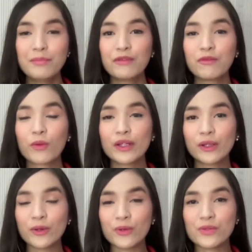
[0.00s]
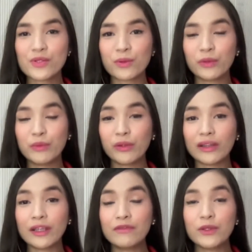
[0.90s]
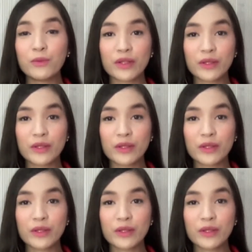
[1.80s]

And before we close, we will leave